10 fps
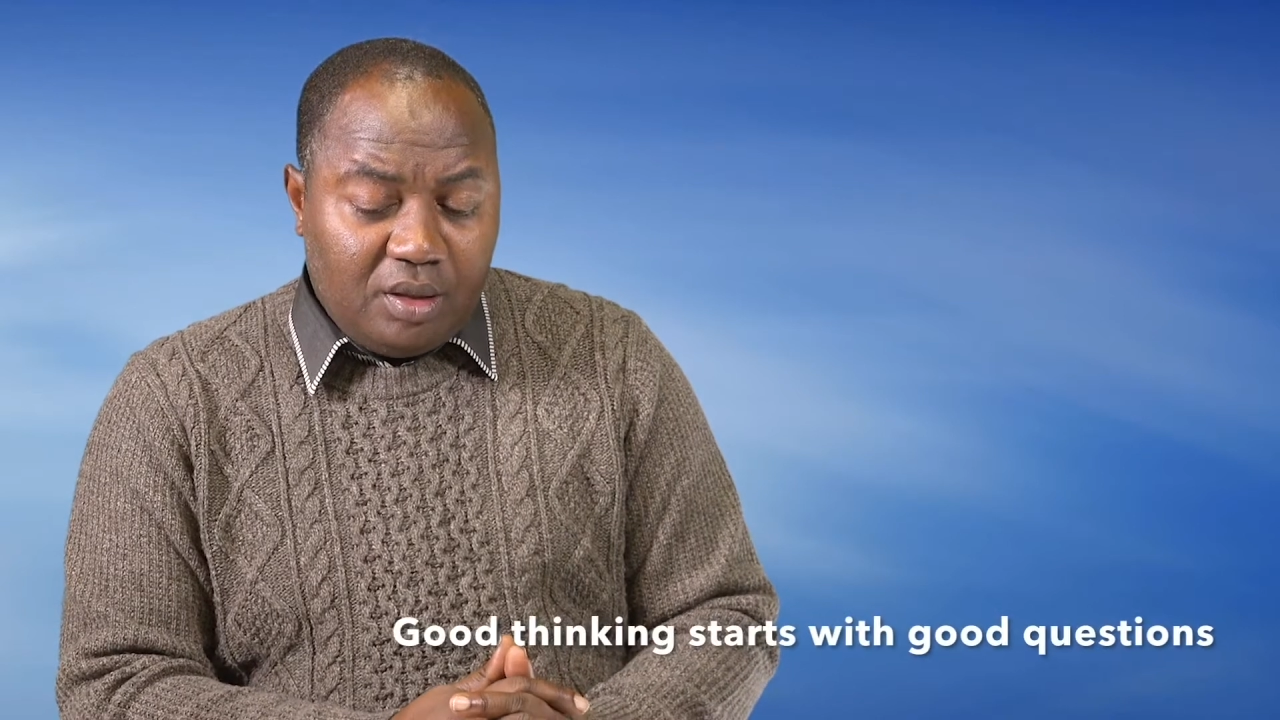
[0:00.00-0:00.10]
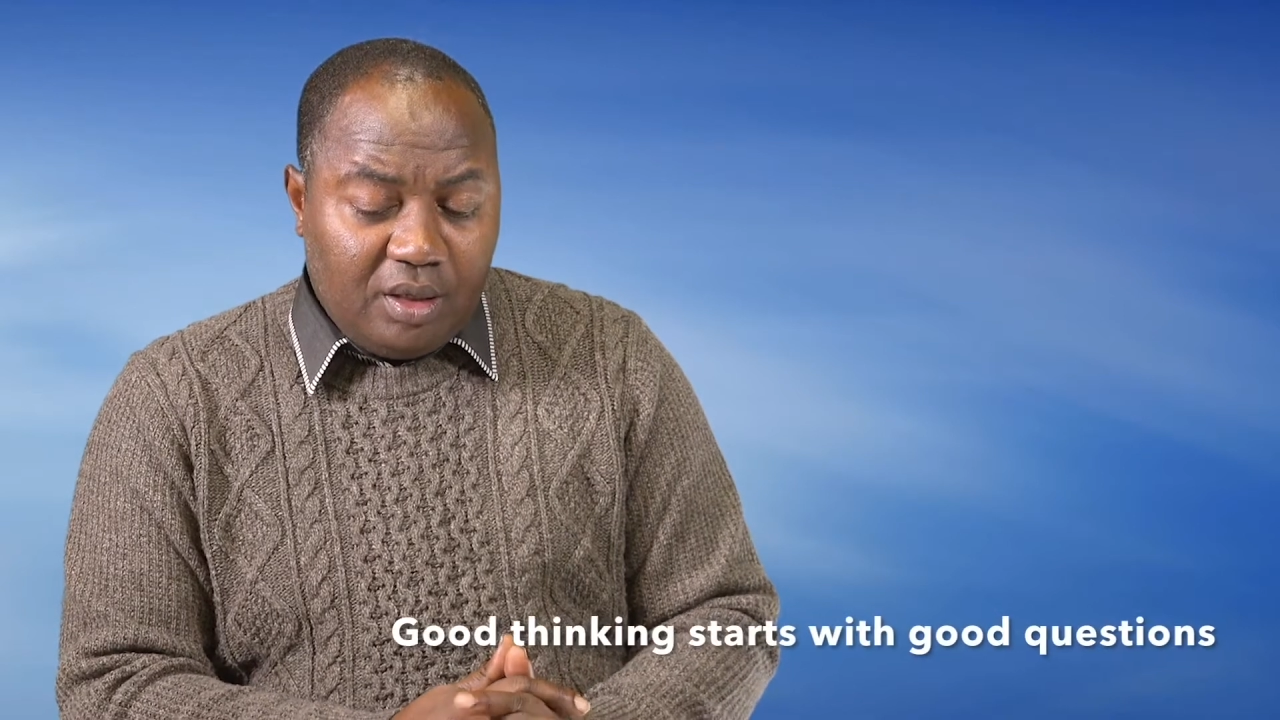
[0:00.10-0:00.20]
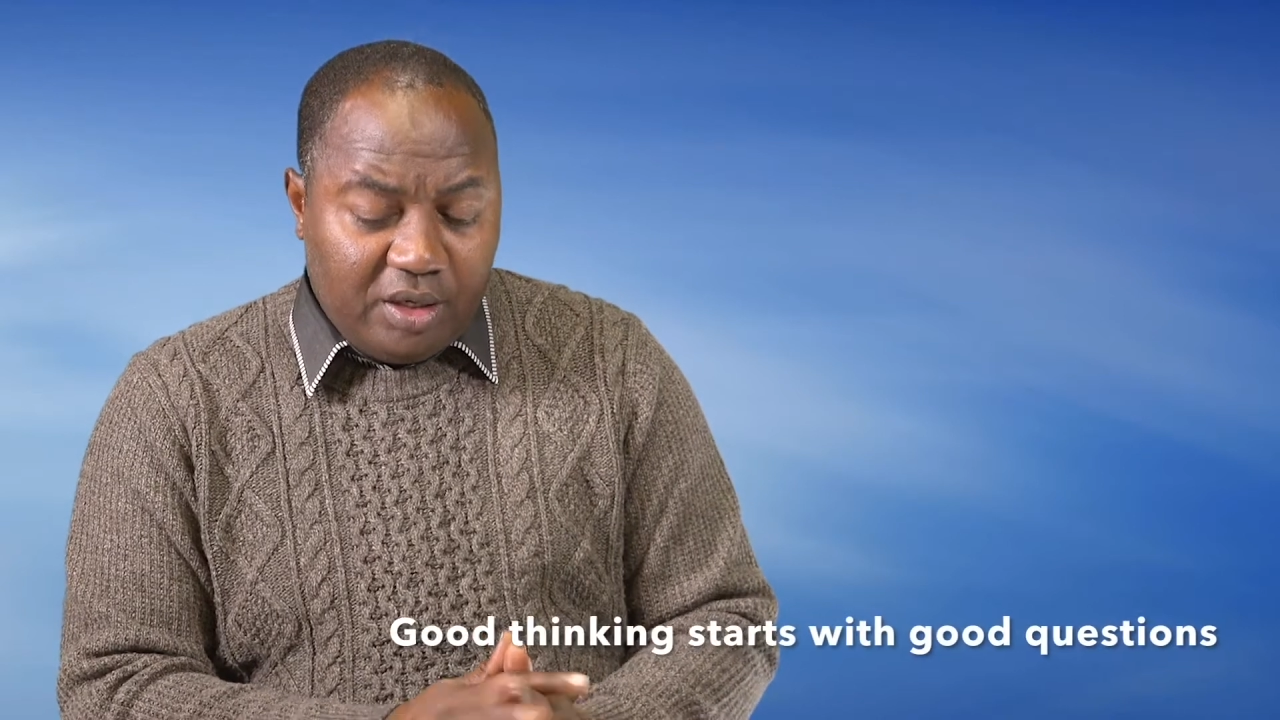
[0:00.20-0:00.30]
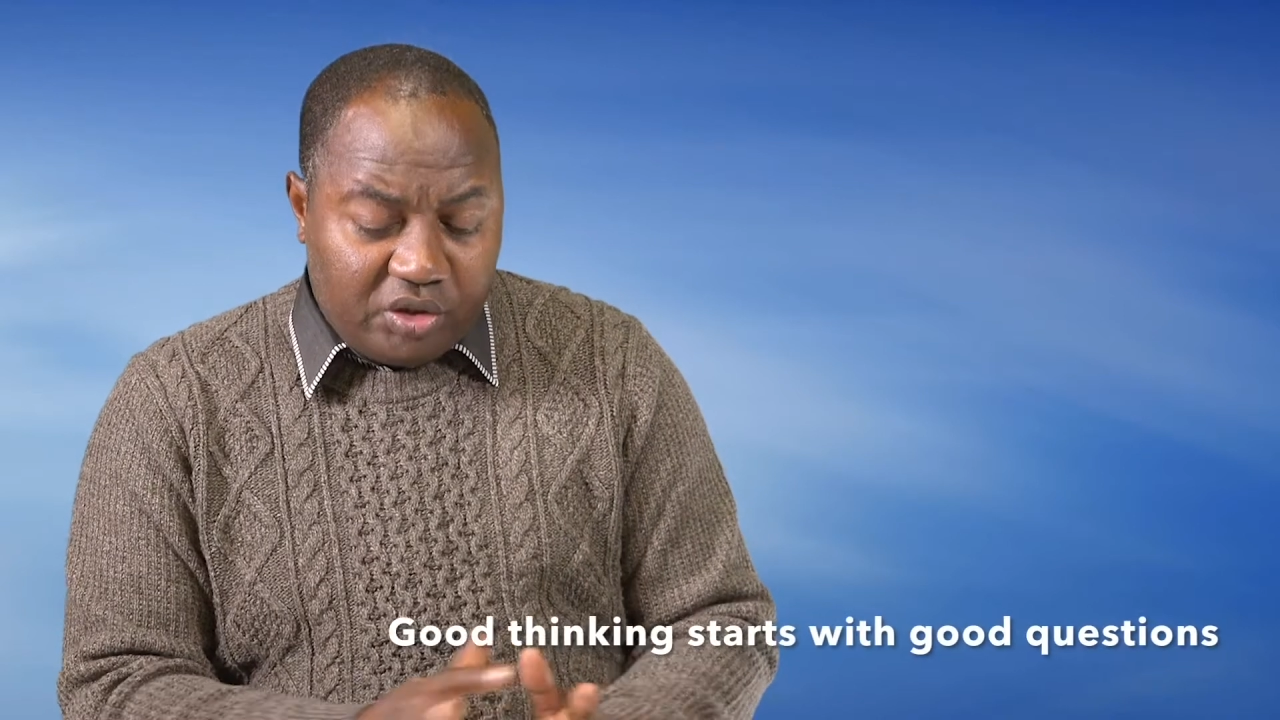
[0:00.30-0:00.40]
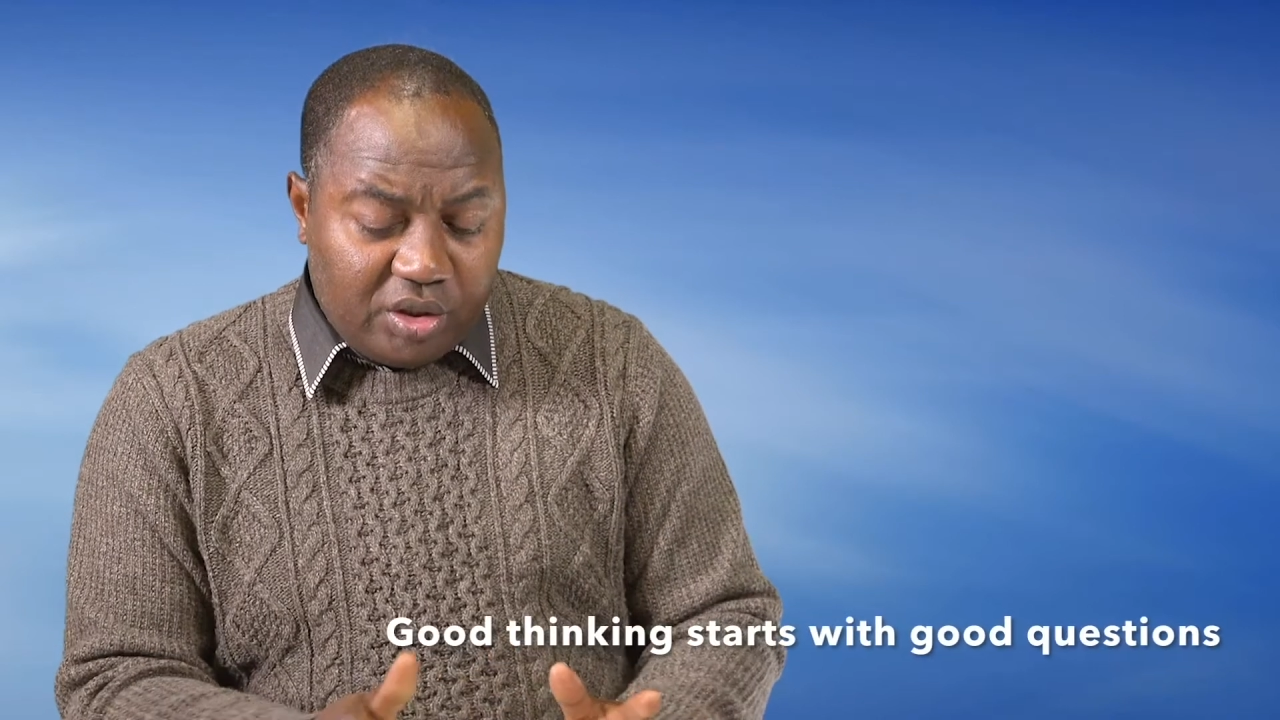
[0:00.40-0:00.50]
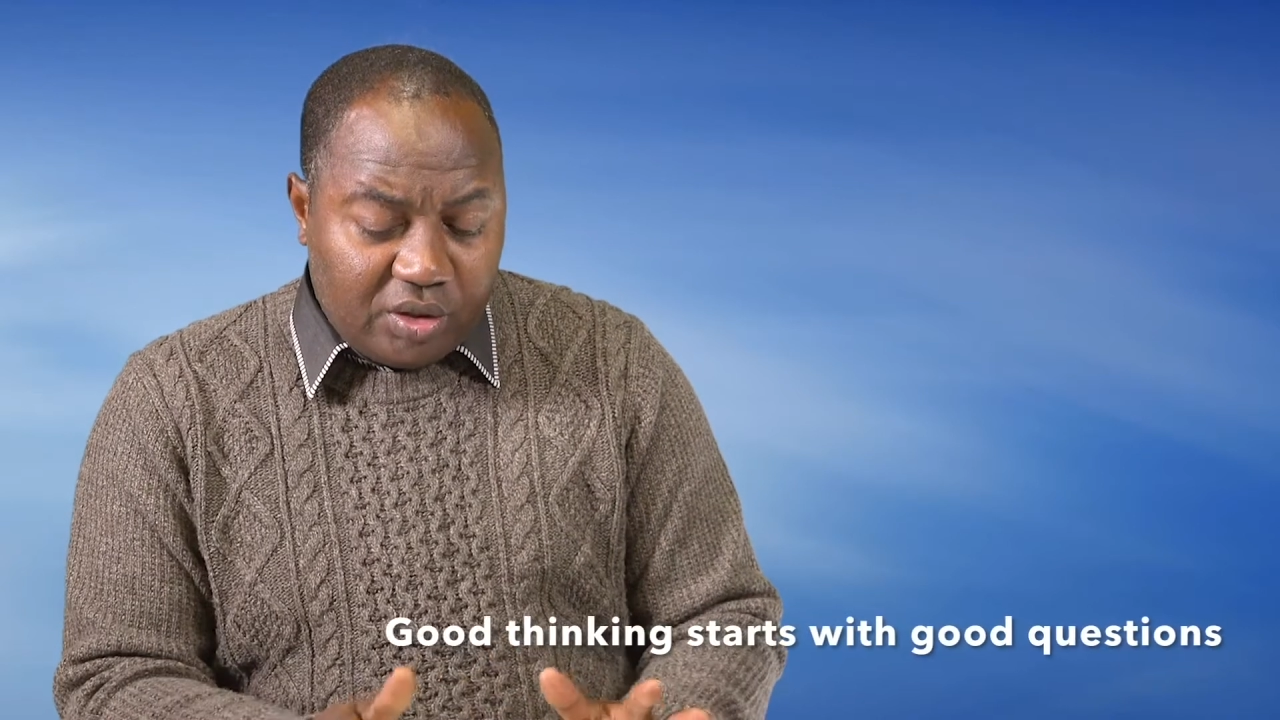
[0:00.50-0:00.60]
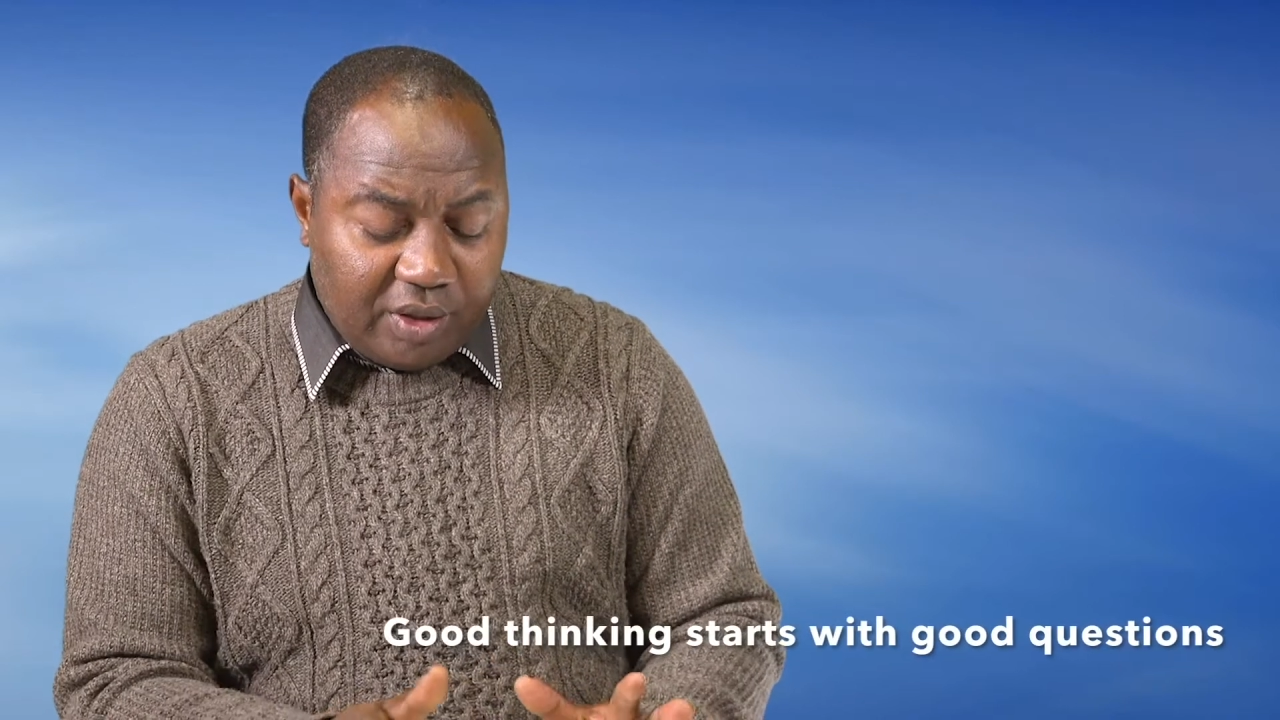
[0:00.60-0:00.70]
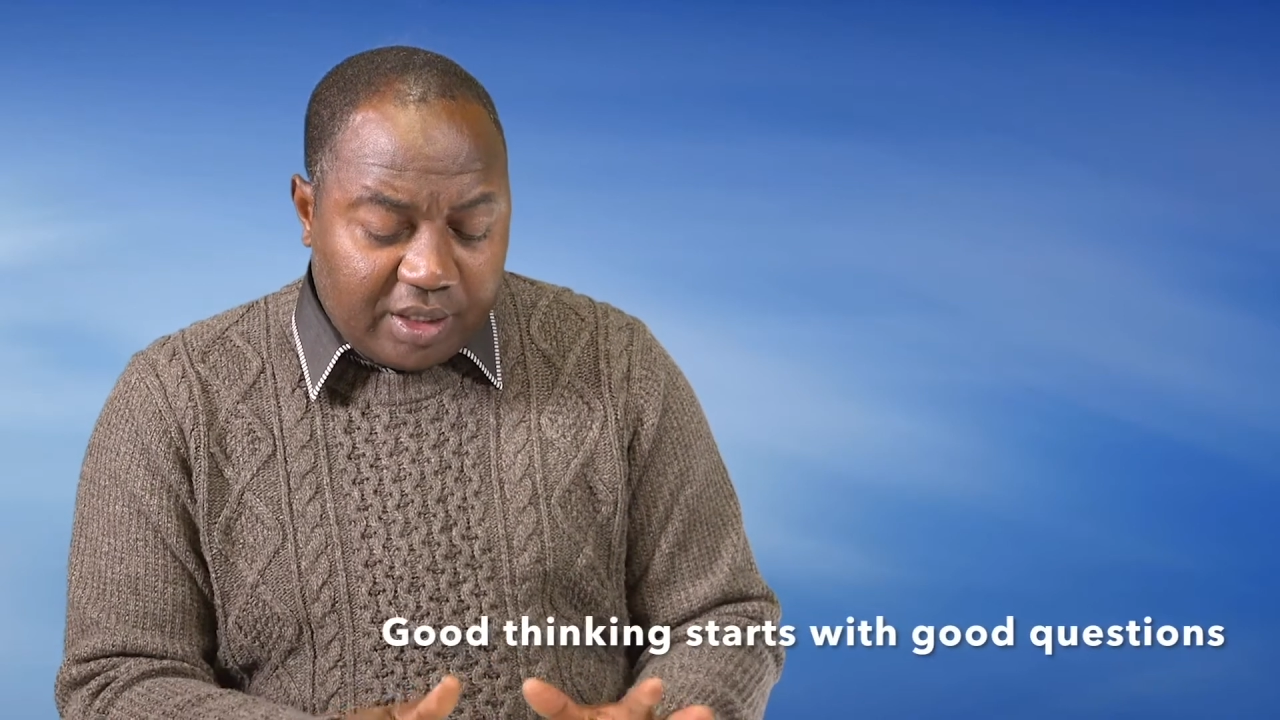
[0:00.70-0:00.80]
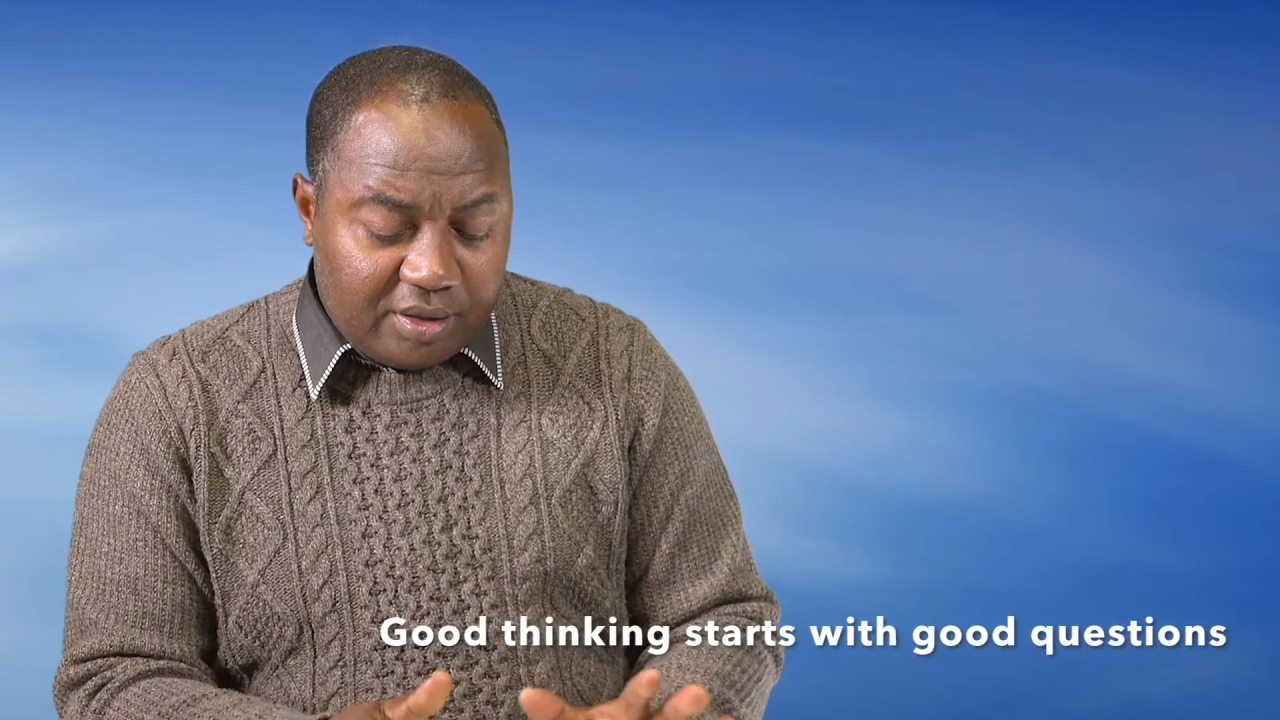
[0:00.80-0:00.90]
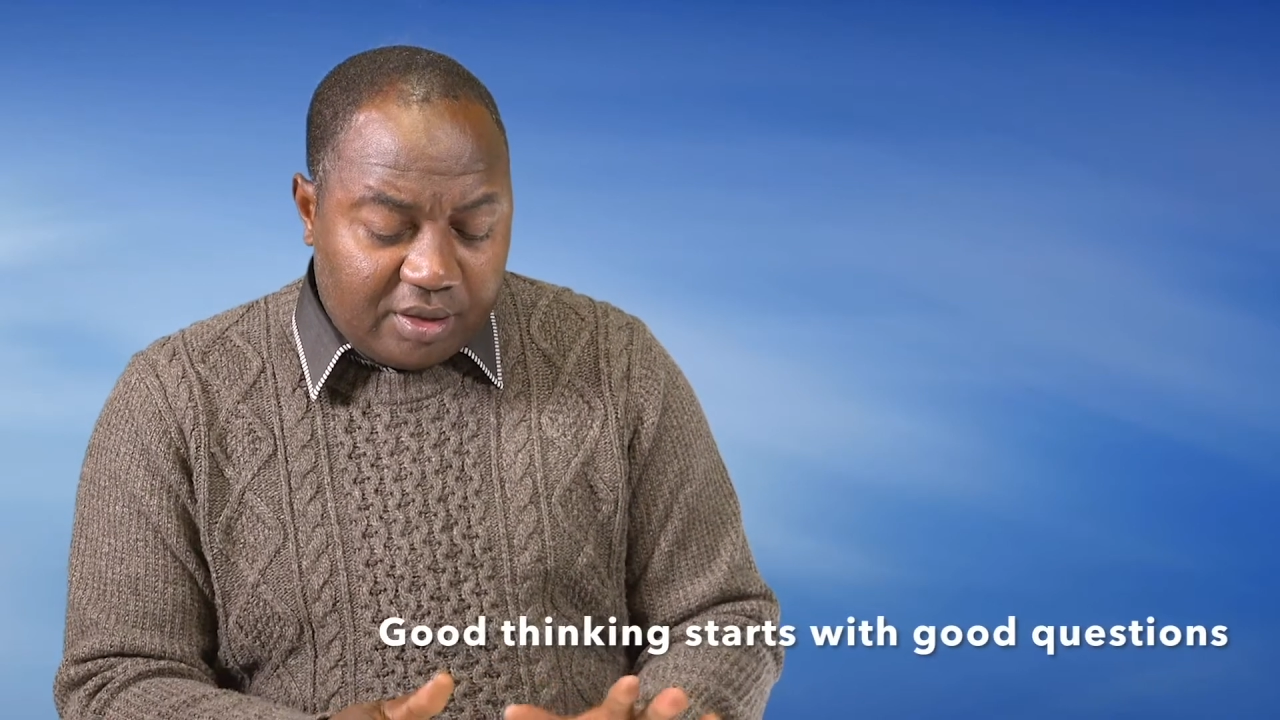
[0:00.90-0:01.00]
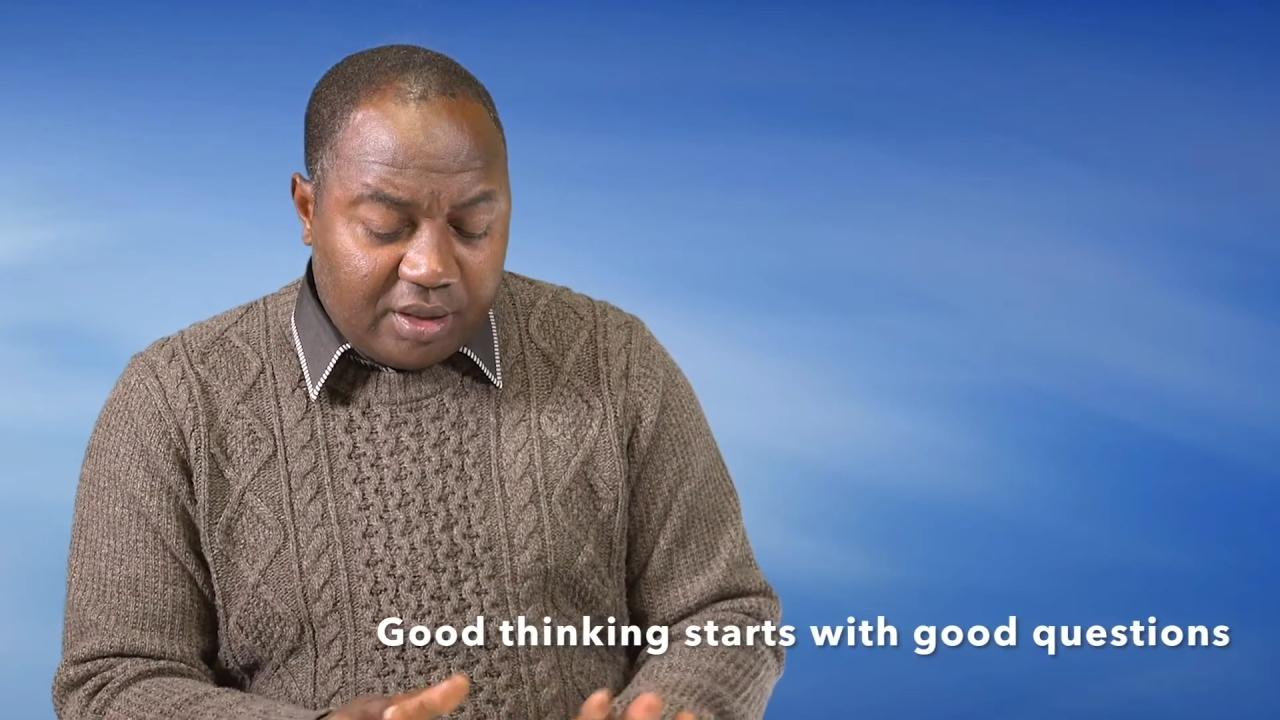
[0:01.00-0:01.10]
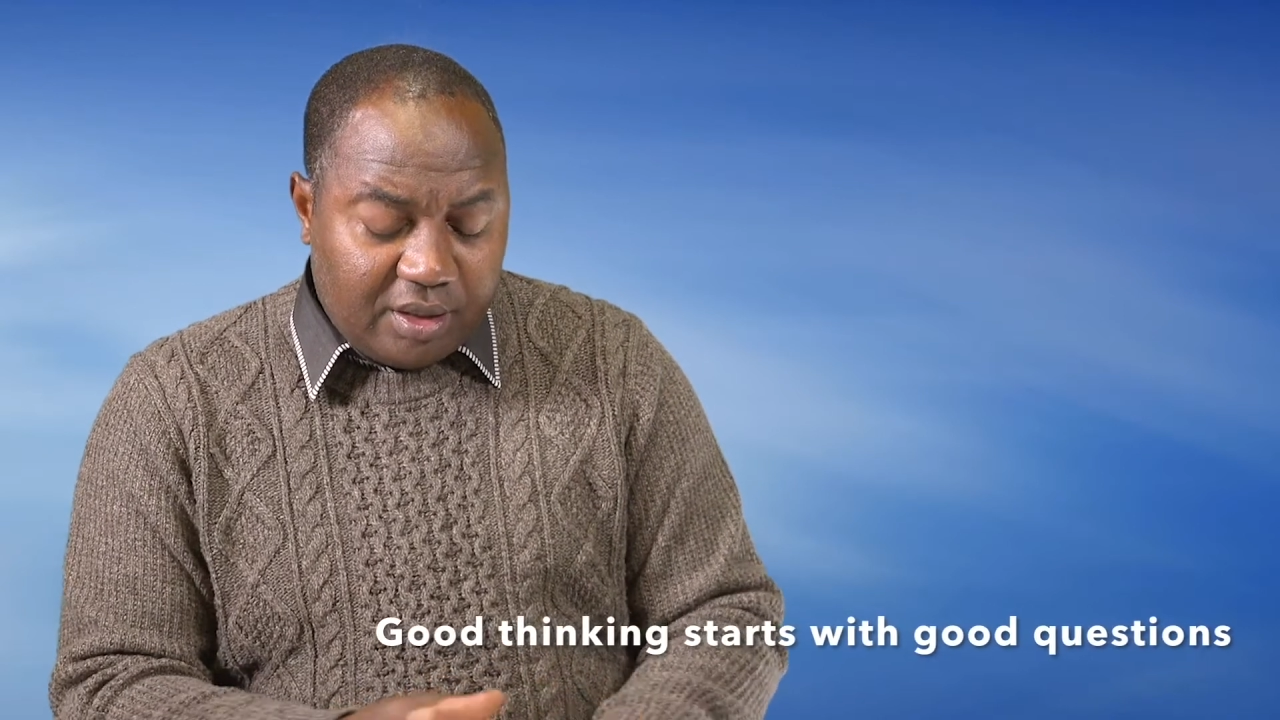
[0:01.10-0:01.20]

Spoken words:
Let's just look at